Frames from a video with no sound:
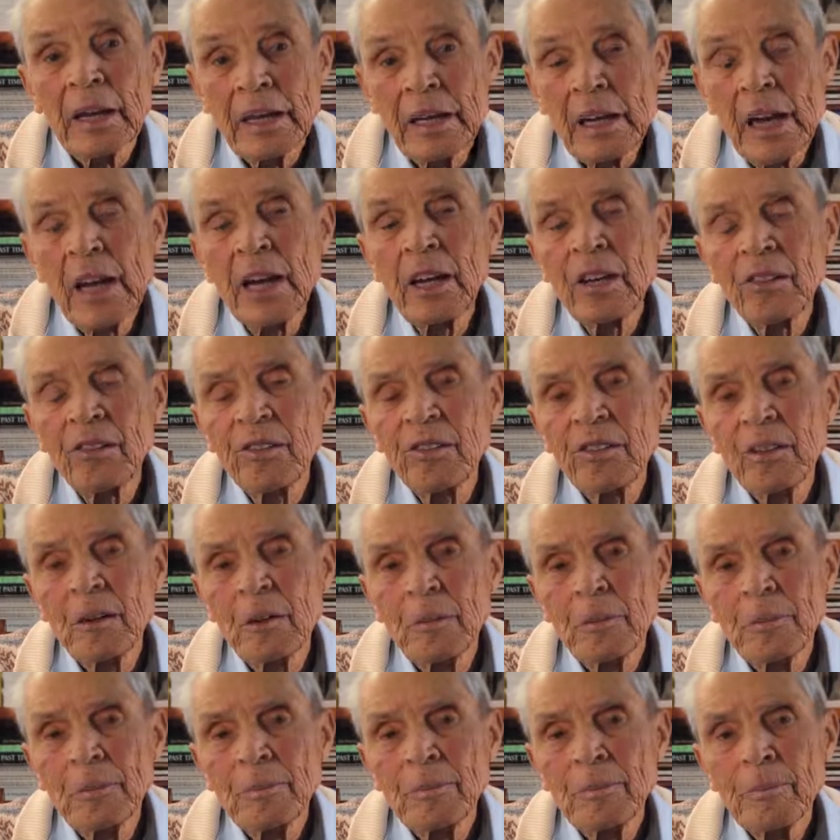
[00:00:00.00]

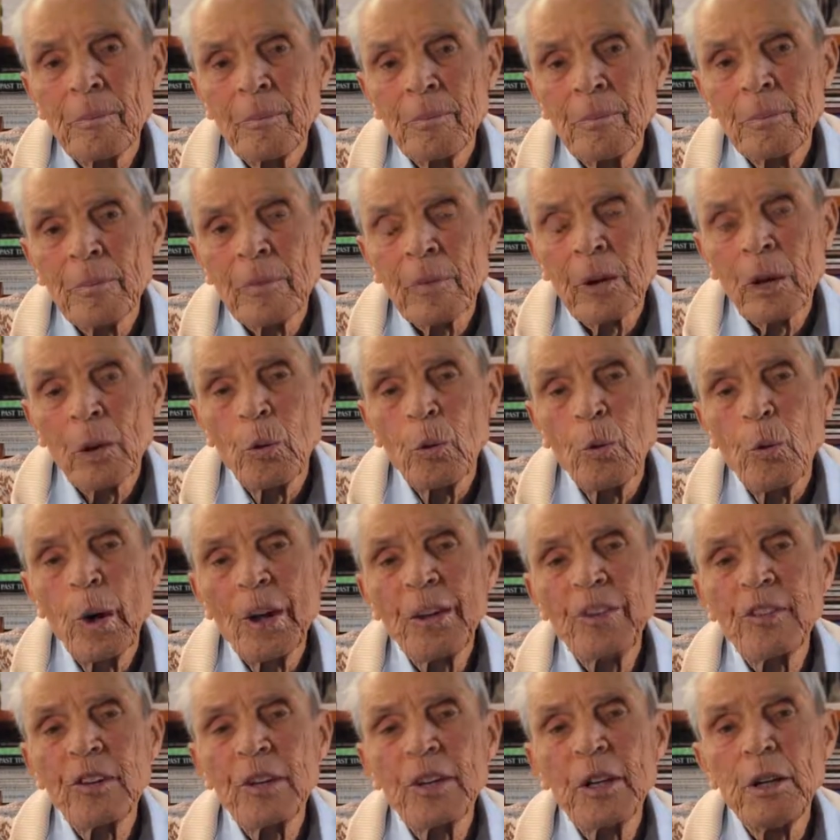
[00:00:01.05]
Yes,
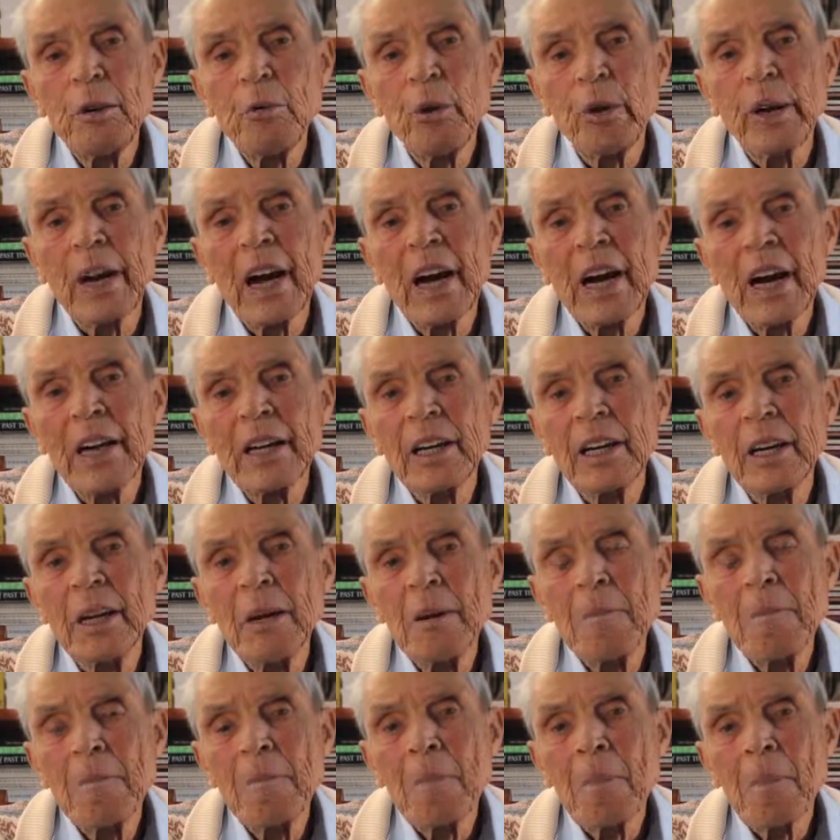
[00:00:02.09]
Wesley
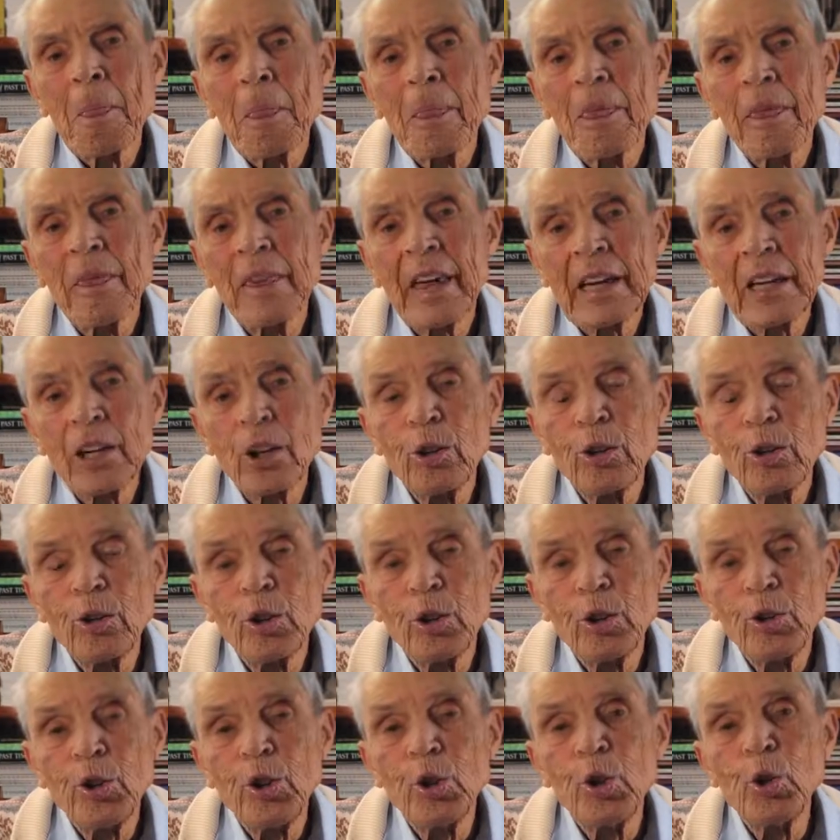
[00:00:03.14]
regarded that
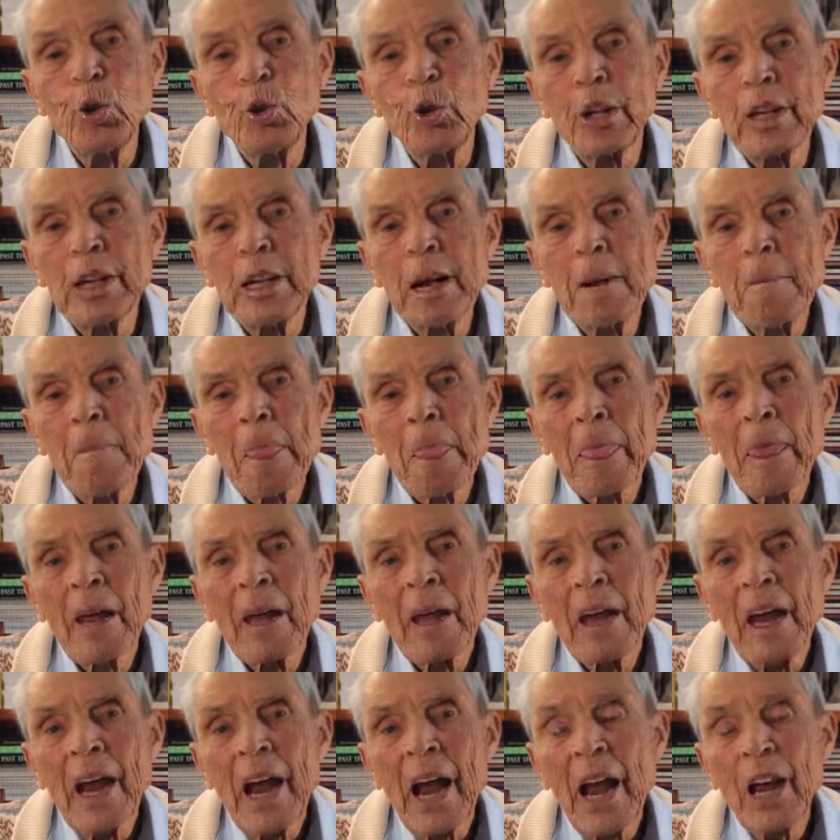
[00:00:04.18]
is a duty,
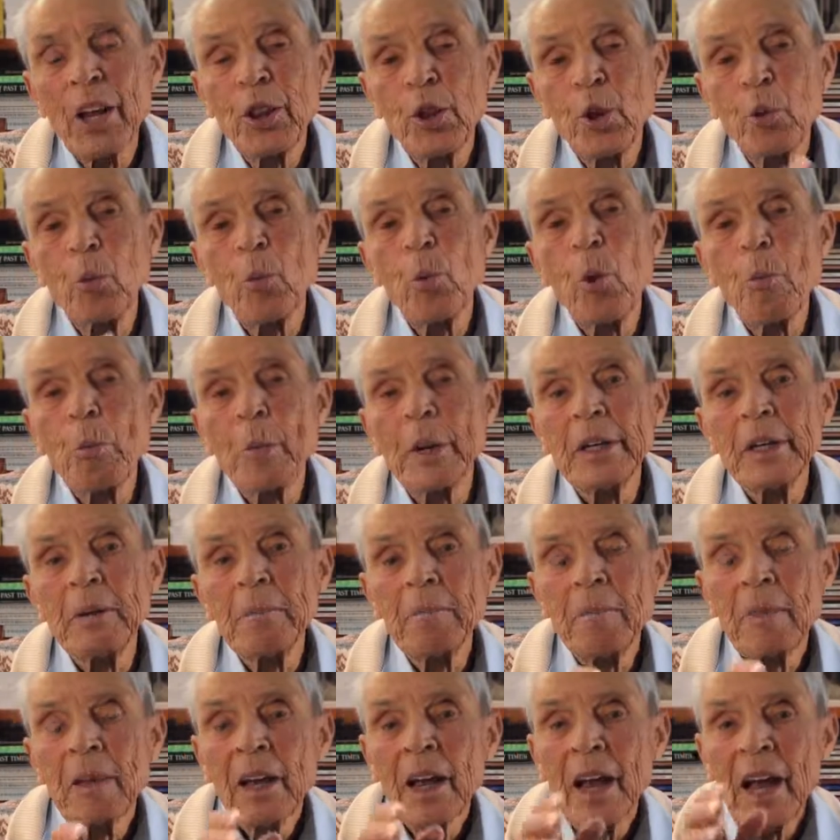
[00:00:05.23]
and the
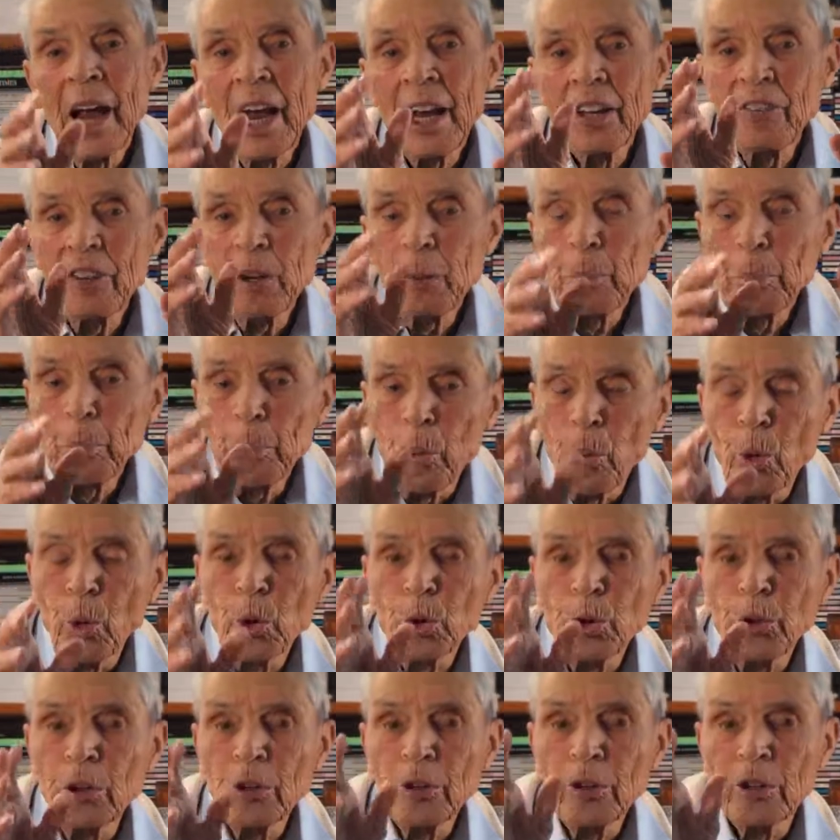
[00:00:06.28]
woman as
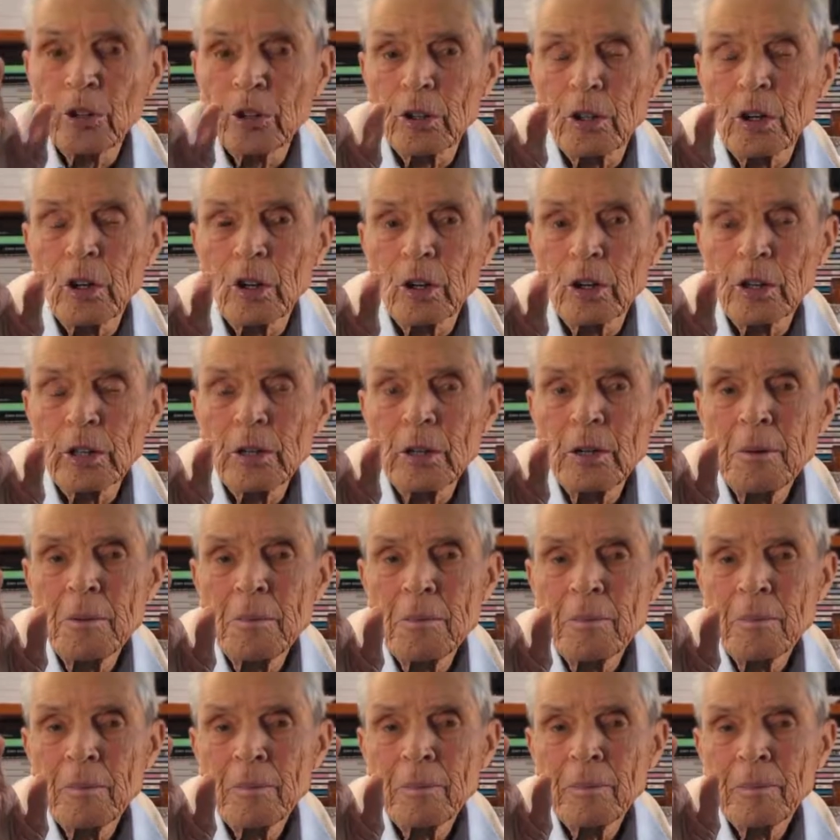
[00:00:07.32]
important to God
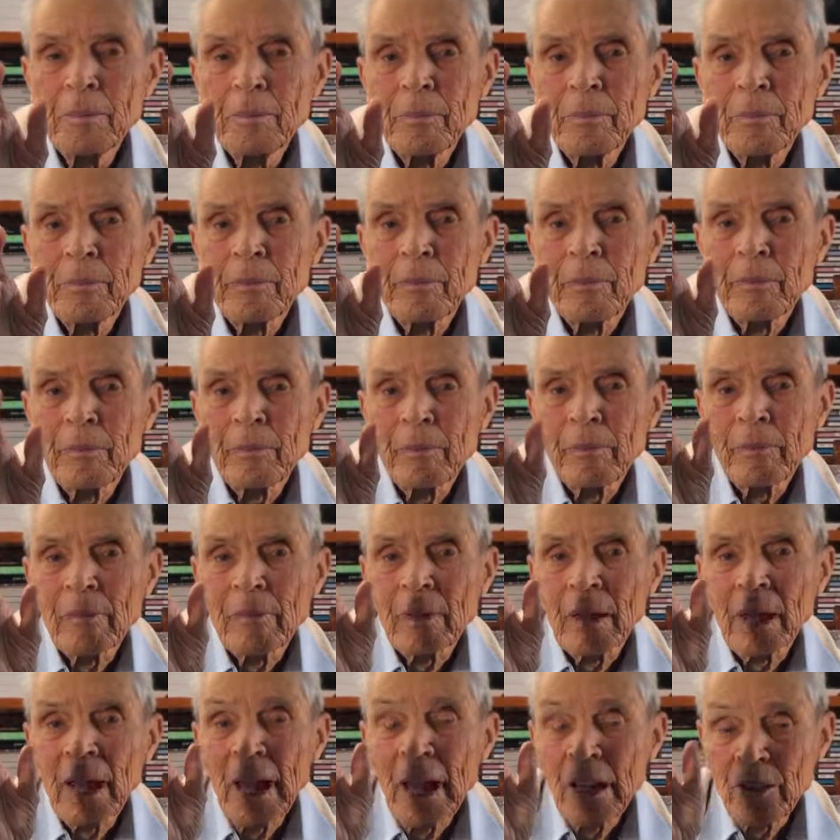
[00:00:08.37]

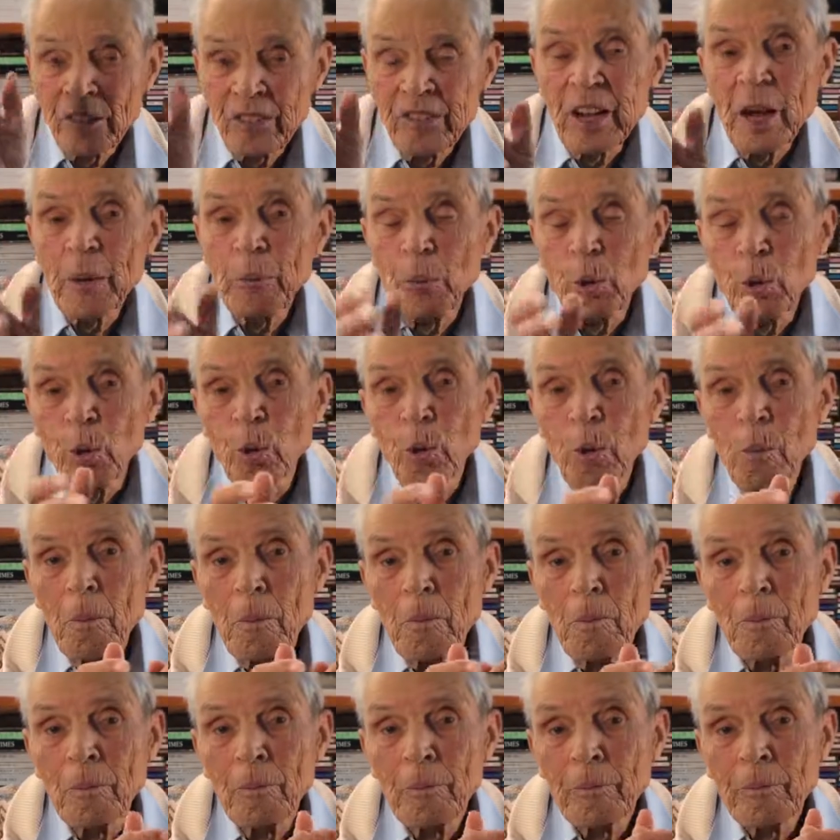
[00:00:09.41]
as
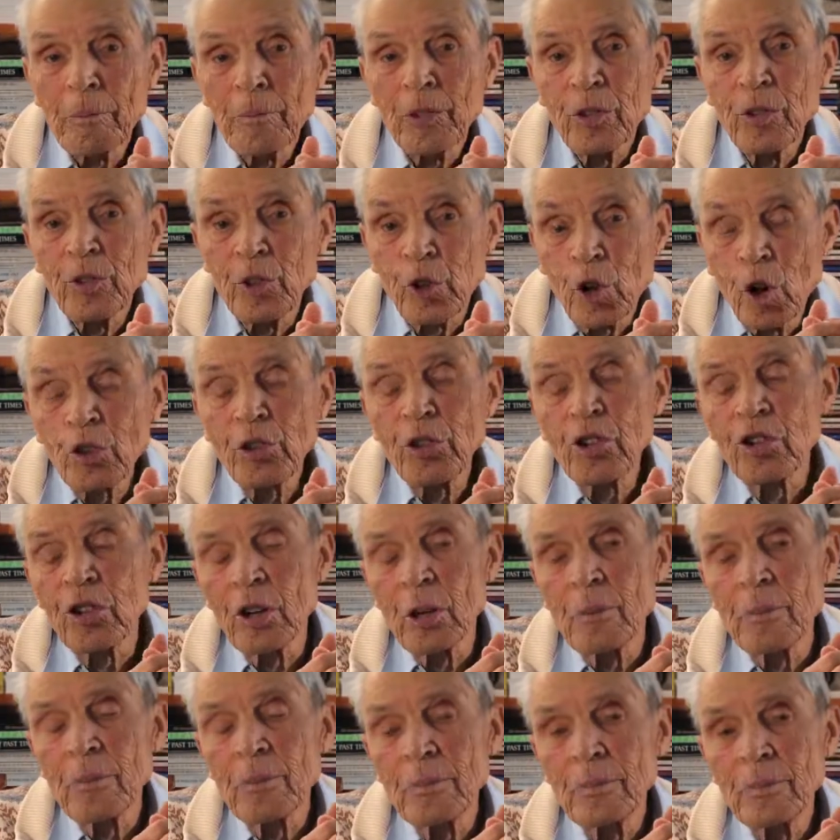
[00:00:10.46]
Samuel
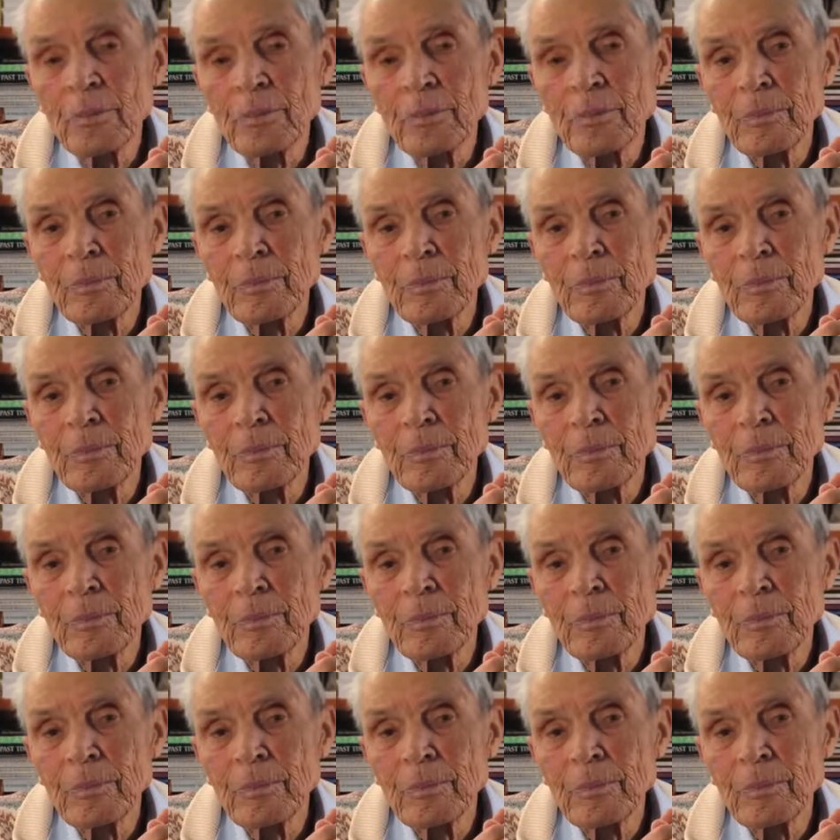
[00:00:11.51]
Johnson.